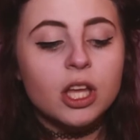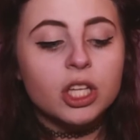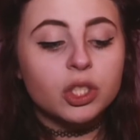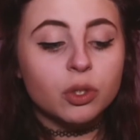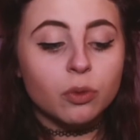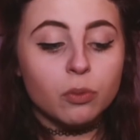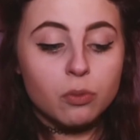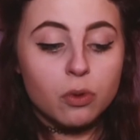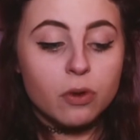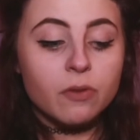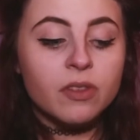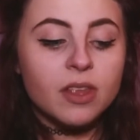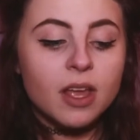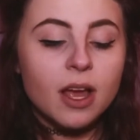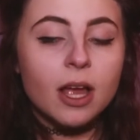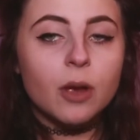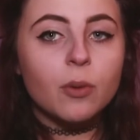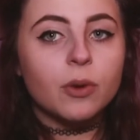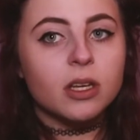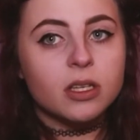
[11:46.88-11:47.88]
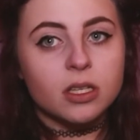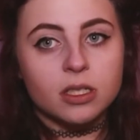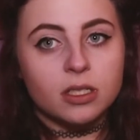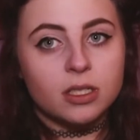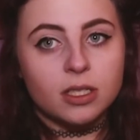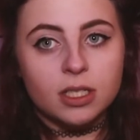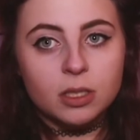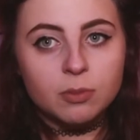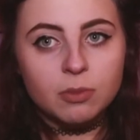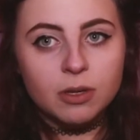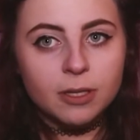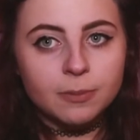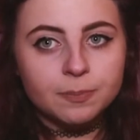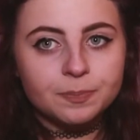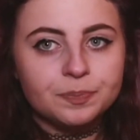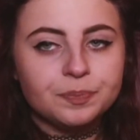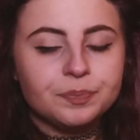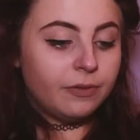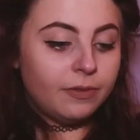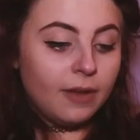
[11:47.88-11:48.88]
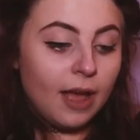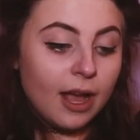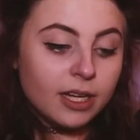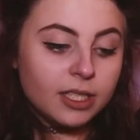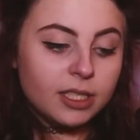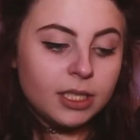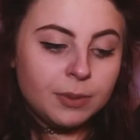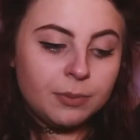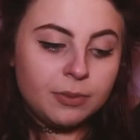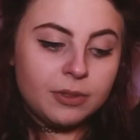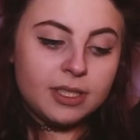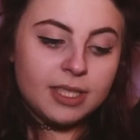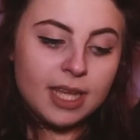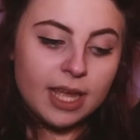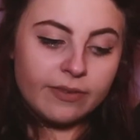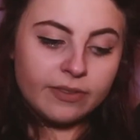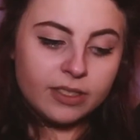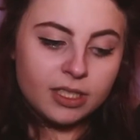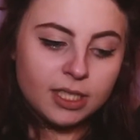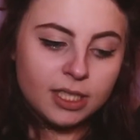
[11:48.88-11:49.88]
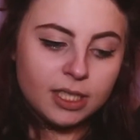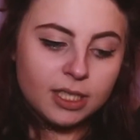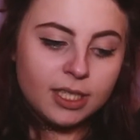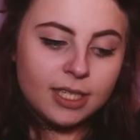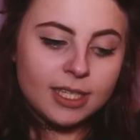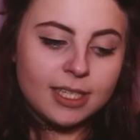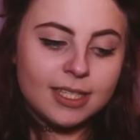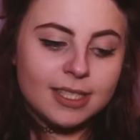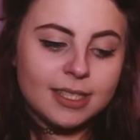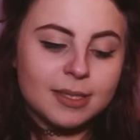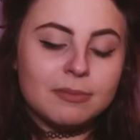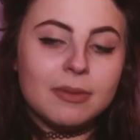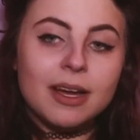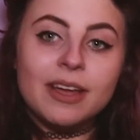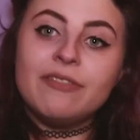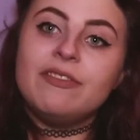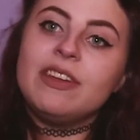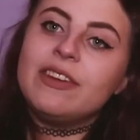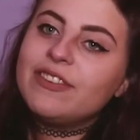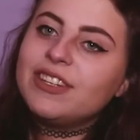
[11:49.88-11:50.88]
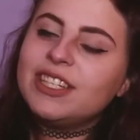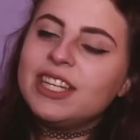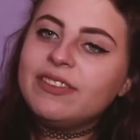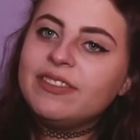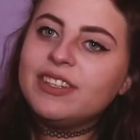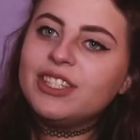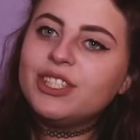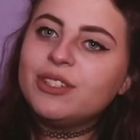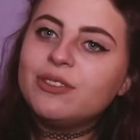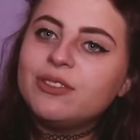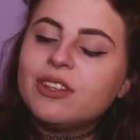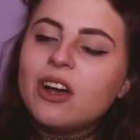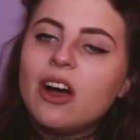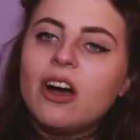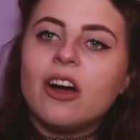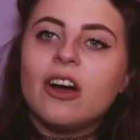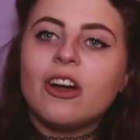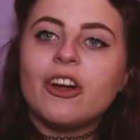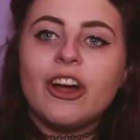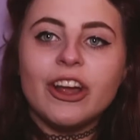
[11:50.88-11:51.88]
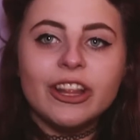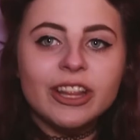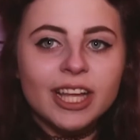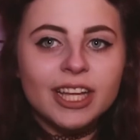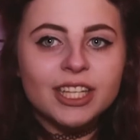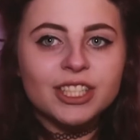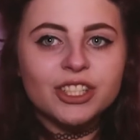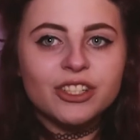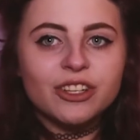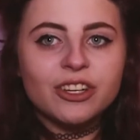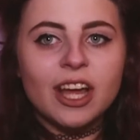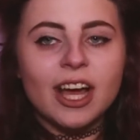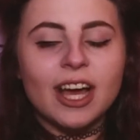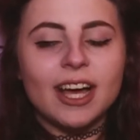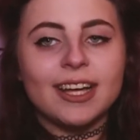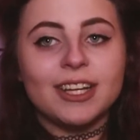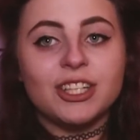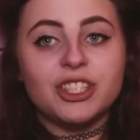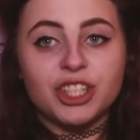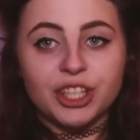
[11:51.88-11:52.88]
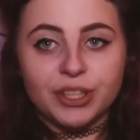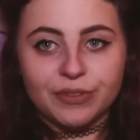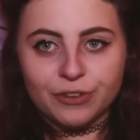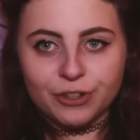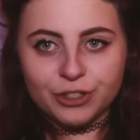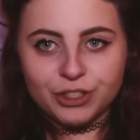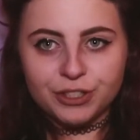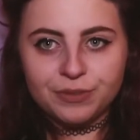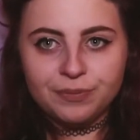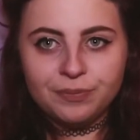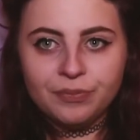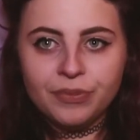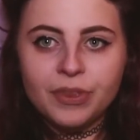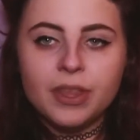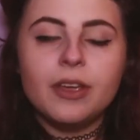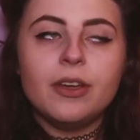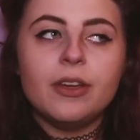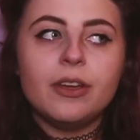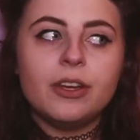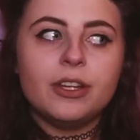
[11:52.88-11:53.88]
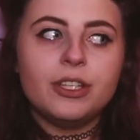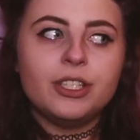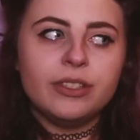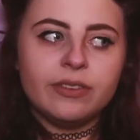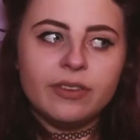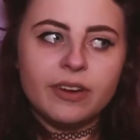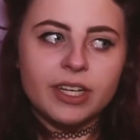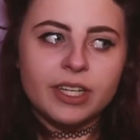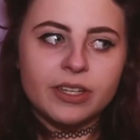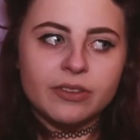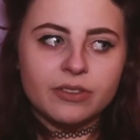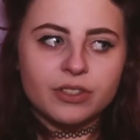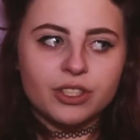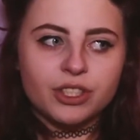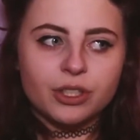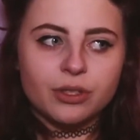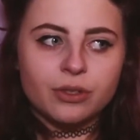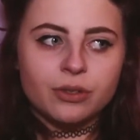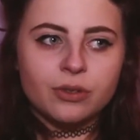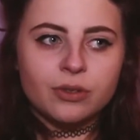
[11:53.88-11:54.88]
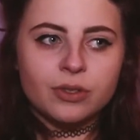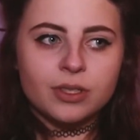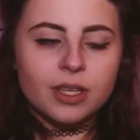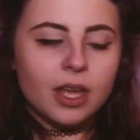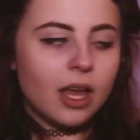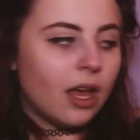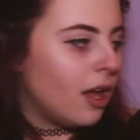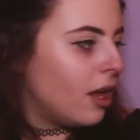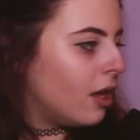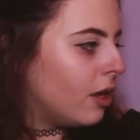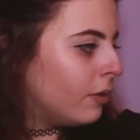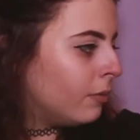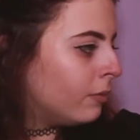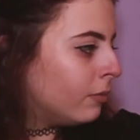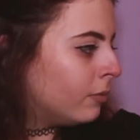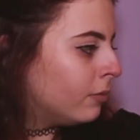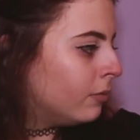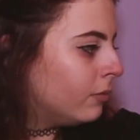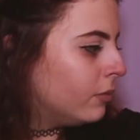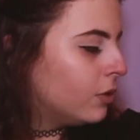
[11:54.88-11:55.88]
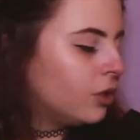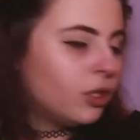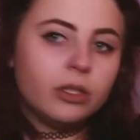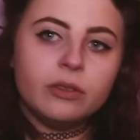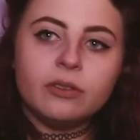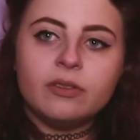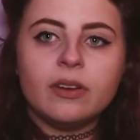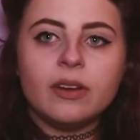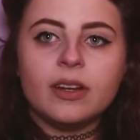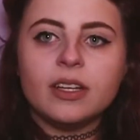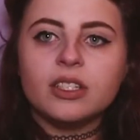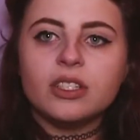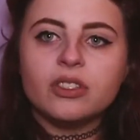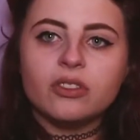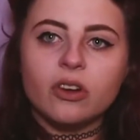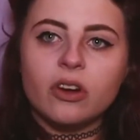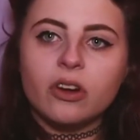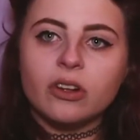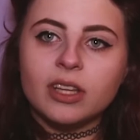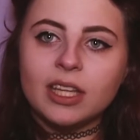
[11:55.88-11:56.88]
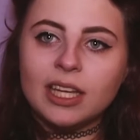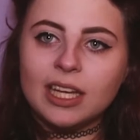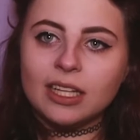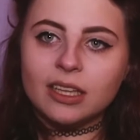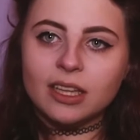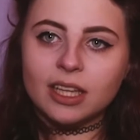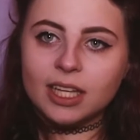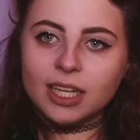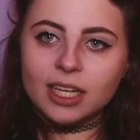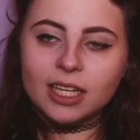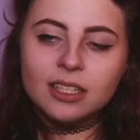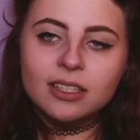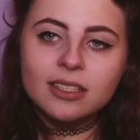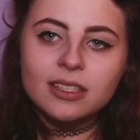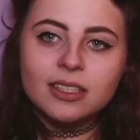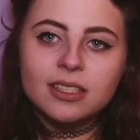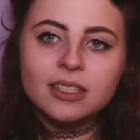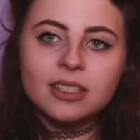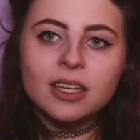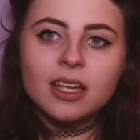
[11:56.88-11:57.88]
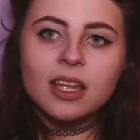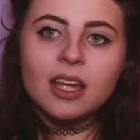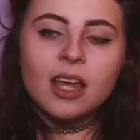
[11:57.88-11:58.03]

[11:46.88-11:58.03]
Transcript: to remove the eye when it doesn't need to be. Fact number 17 is my favourite TV shows are Outlander and Jane the Virgin. Two very different shows, two very strong leading ladies.